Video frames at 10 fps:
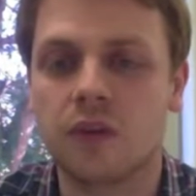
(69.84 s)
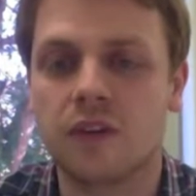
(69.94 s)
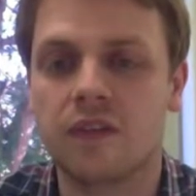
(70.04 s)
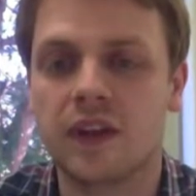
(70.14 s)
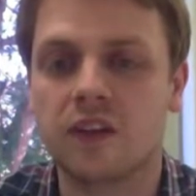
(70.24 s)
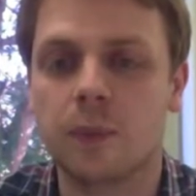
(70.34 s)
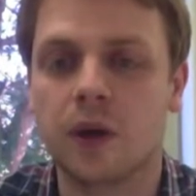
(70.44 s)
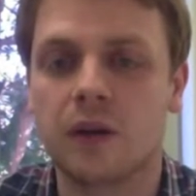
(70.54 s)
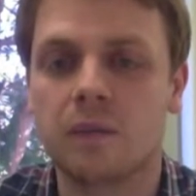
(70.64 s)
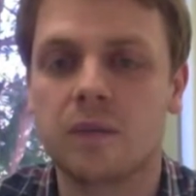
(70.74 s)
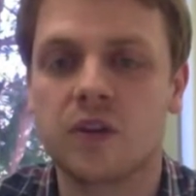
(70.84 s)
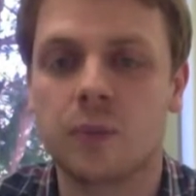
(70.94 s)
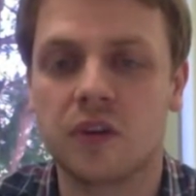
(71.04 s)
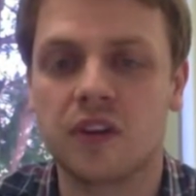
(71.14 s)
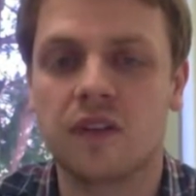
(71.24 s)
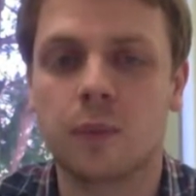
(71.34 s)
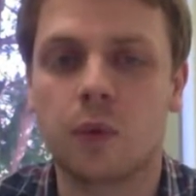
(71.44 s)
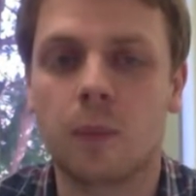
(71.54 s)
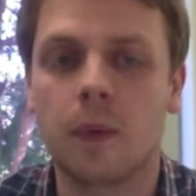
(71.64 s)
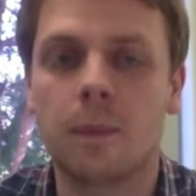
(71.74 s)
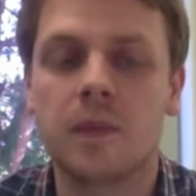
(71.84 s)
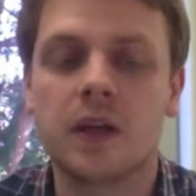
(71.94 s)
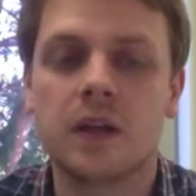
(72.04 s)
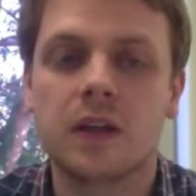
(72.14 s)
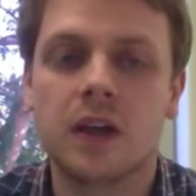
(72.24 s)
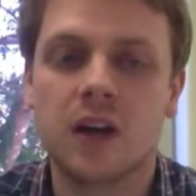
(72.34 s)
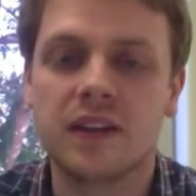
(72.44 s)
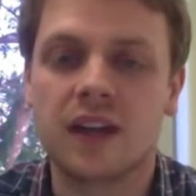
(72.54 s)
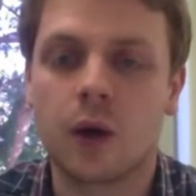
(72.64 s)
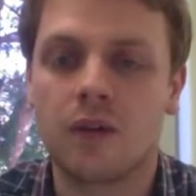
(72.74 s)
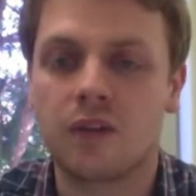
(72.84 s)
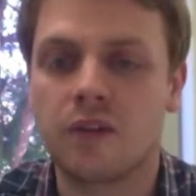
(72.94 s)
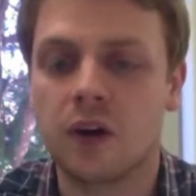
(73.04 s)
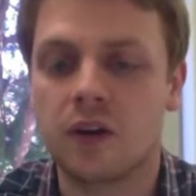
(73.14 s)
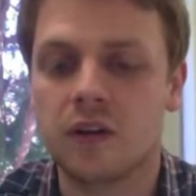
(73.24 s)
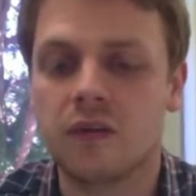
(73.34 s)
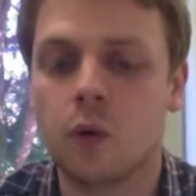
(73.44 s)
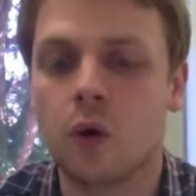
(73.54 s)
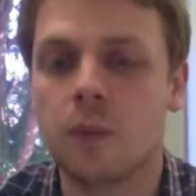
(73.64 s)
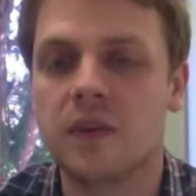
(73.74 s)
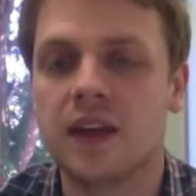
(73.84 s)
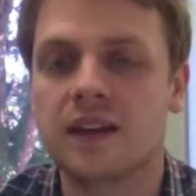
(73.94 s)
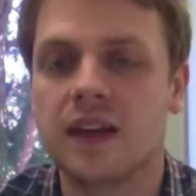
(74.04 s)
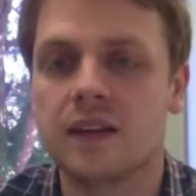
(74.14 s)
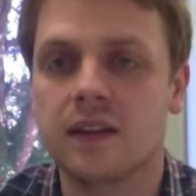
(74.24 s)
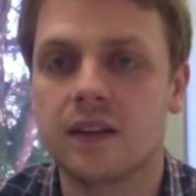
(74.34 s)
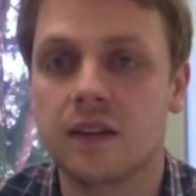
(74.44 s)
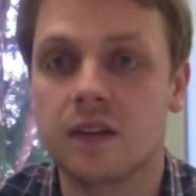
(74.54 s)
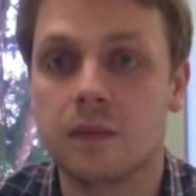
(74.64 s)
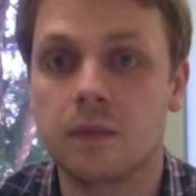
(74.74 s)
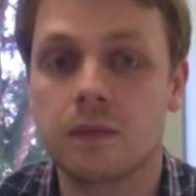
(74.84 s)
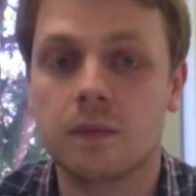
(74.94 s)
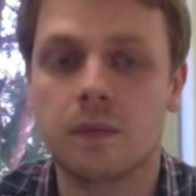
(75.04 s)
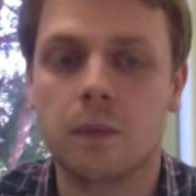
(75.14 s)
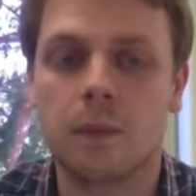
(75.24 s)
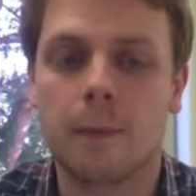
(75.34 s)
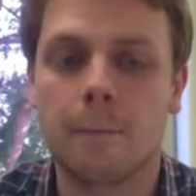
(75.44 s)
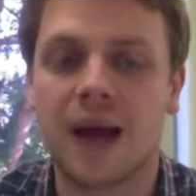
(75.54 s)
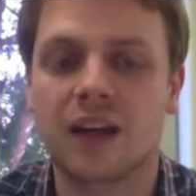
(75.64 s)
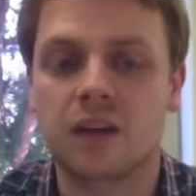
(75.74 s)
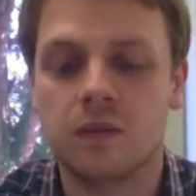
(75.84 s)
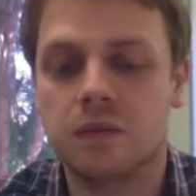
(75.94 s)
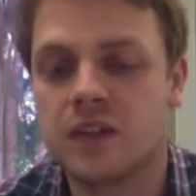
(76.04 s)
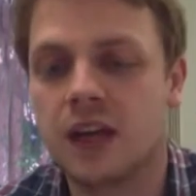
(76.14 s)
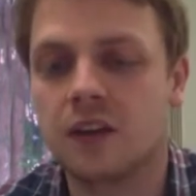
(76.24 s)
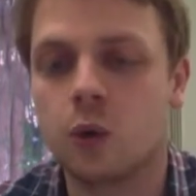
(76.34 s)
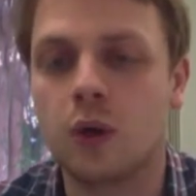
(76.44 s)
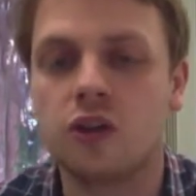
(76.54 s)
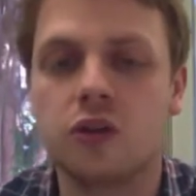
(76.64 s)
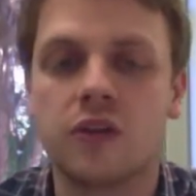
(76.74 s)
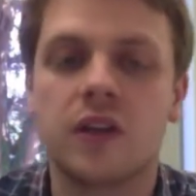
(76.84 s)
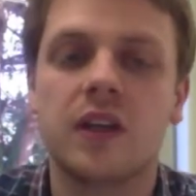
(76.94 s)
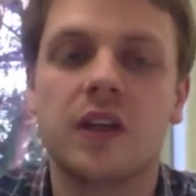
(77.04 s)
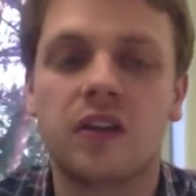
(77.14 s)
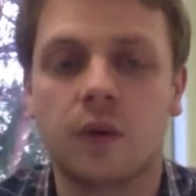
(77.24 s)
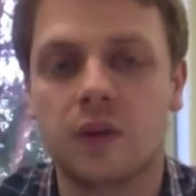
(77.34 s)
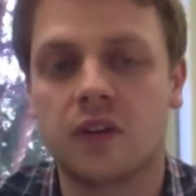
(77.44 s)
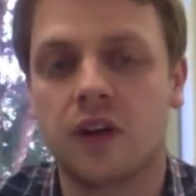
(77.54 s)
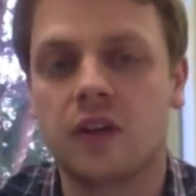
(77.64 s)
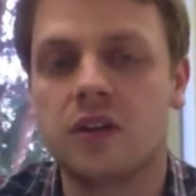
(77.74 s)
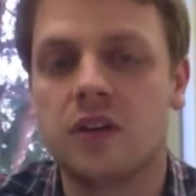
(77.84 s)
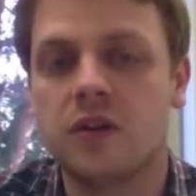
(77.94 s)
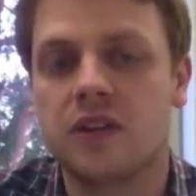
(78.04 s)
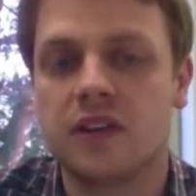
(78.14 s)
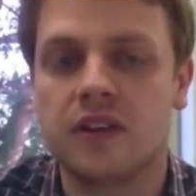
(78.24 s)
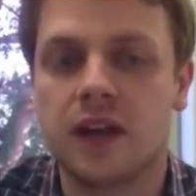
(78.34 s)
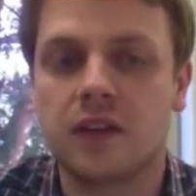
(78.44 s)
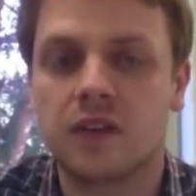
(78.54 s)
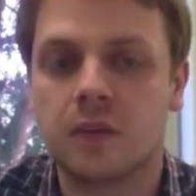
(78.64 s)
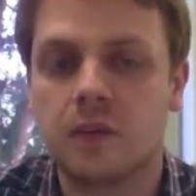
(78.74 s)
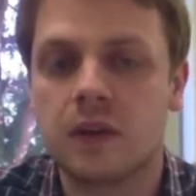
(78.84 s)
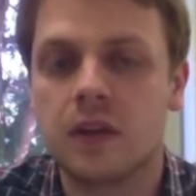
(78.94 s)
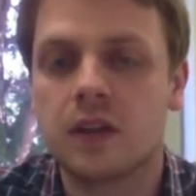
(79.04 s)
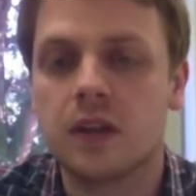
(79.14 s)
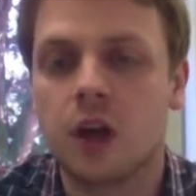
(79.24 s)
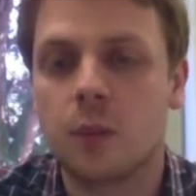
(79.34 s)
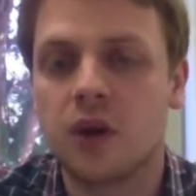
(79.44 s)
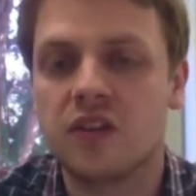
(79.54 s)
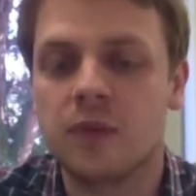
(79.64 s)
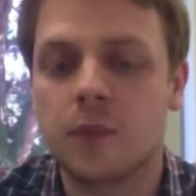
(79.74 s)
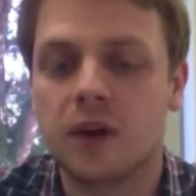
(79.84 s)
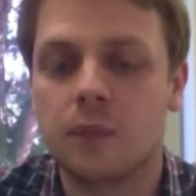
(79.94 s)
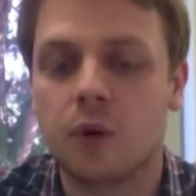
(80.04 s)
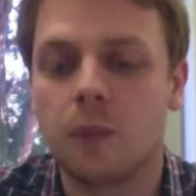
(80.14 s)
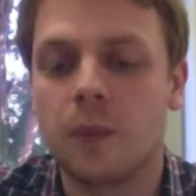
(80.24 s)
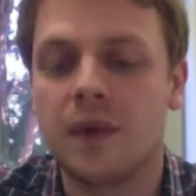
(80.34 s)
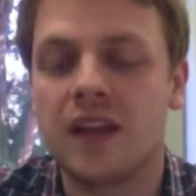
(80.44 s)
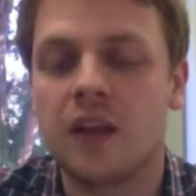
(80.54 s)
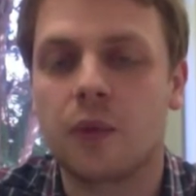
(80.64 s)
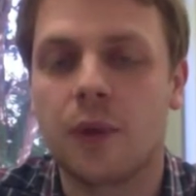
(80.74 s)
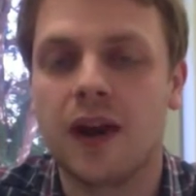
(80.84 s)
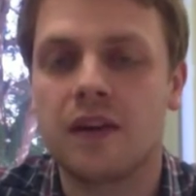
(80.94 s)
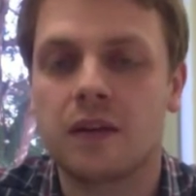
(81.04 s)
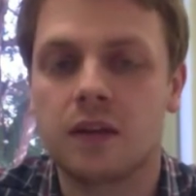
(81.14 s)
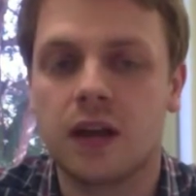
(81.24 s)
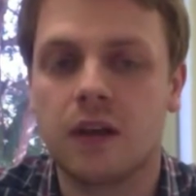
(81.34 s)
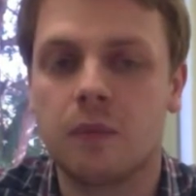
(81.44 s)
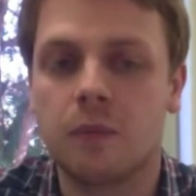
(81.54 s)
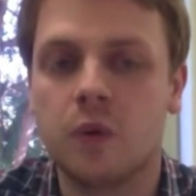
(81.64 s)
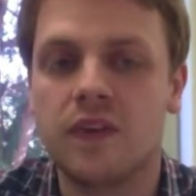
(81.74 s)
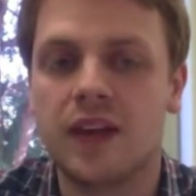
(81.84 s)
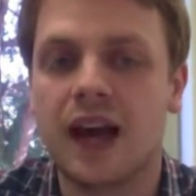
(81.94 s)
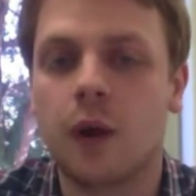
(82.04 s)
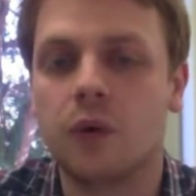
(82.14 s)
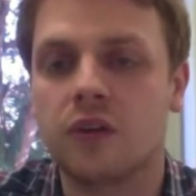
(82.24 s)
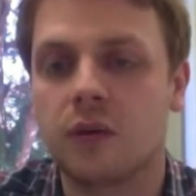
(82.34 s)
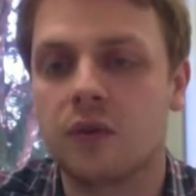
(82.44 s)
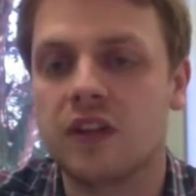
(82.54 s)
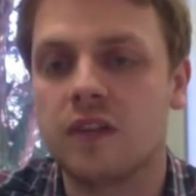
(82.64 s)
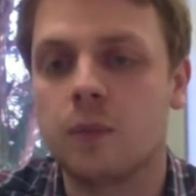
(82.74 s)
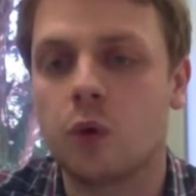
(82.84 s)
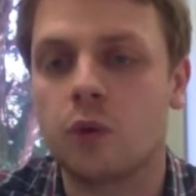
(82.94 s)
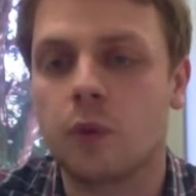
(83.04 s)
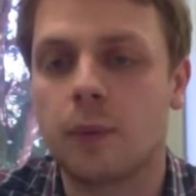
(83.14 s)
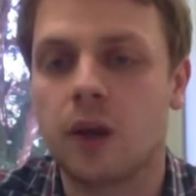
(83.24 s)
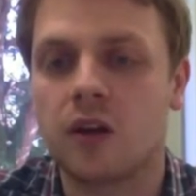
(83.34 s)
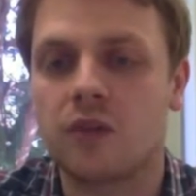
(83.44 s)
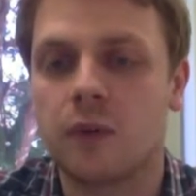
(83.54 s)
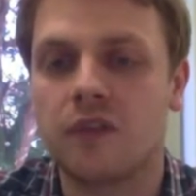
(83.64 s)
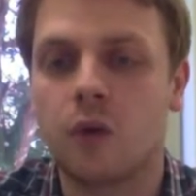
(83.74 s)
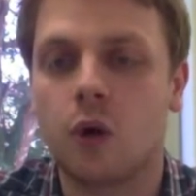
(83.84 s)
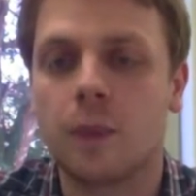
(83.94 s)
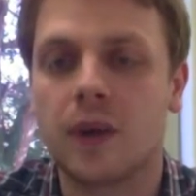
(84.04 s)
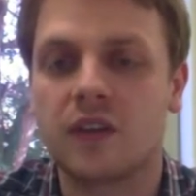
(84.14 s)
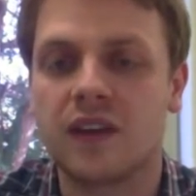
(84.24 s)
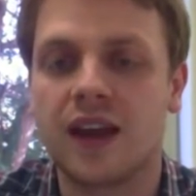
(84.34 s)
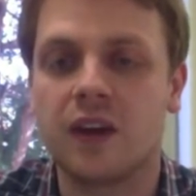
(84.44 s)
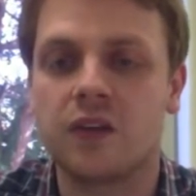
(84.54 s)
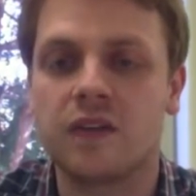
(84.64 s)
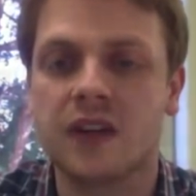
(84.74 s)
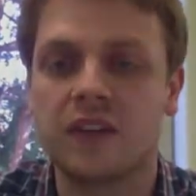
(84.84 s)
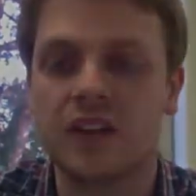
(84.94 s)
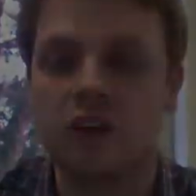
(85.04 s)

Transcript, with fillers: that fixed my specific problem. I did, however, find a forum dedicated to Mac technical issues, so I decided to use this next. I posted my problem in a thread, and within hours I'd received multiple replies from the forum as to how to fix the